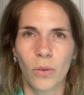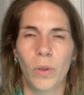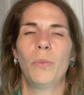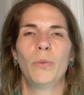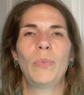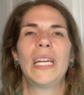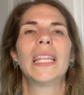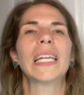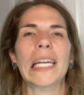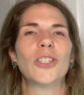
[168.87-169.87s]
We would be in
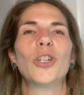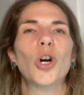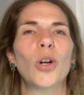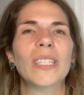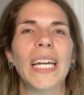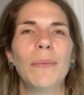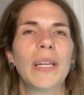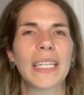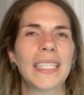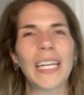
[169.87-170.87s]
the kitchen all day
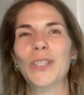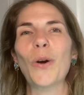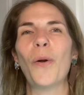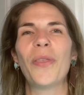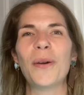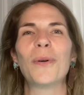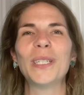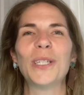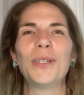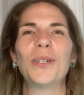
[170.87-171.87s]
because that's all they want
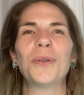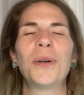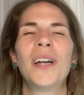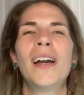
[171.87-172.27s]
to do.